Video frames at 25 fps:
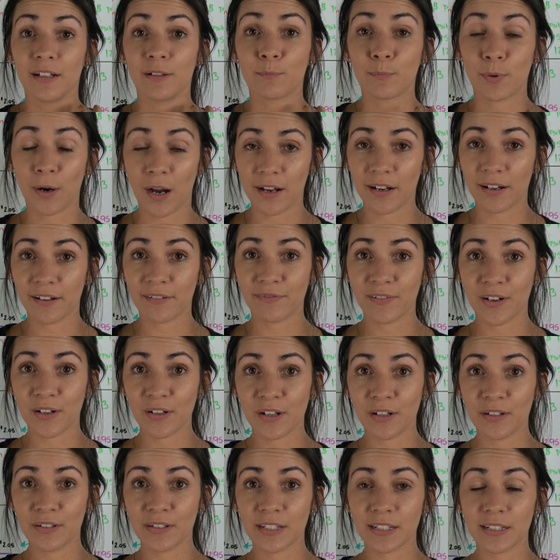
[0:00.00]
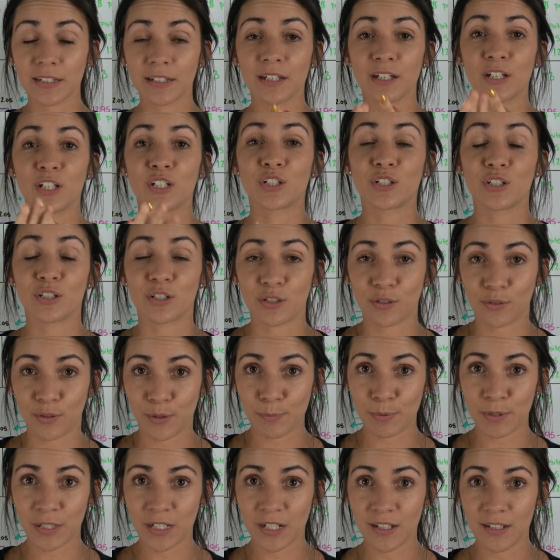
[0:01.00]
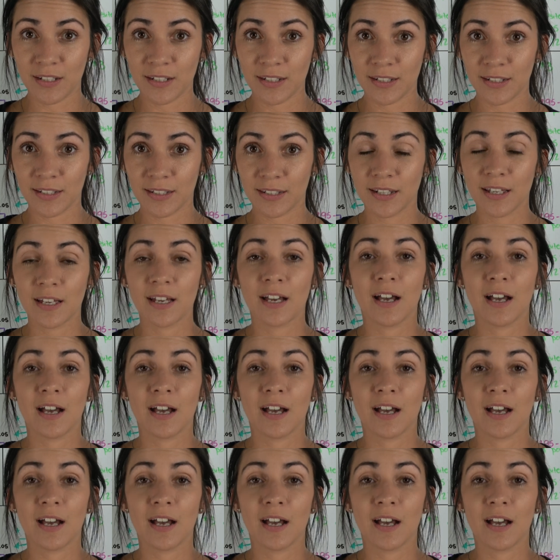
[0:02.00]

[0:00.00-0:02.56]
product photos, descriptions,